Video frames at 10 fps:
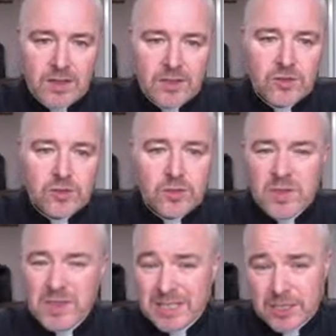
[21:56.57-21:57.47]
And so some
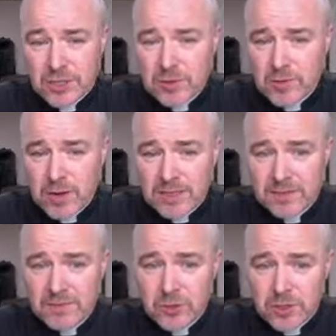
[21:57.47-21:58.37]
of these issues arise
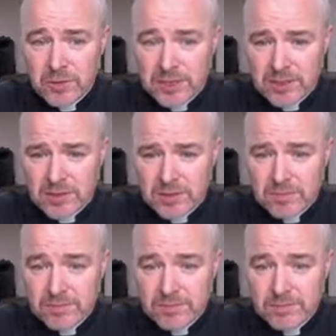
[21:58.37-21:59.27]
in 1 Corinthians.
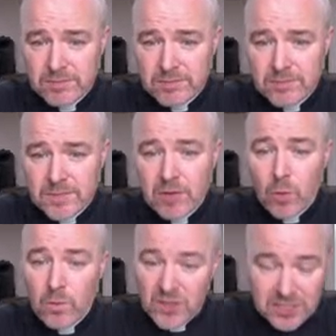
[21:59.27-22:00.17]
They're
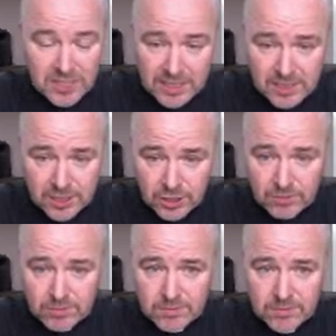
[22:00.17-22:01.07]
obviously an
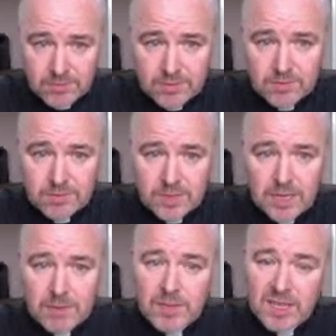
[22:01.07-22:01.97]
issue.
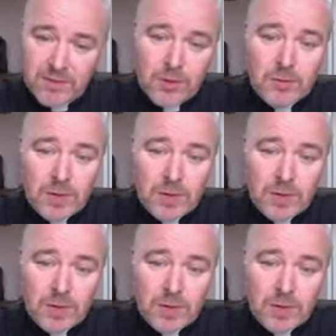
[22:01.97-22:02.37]
It may very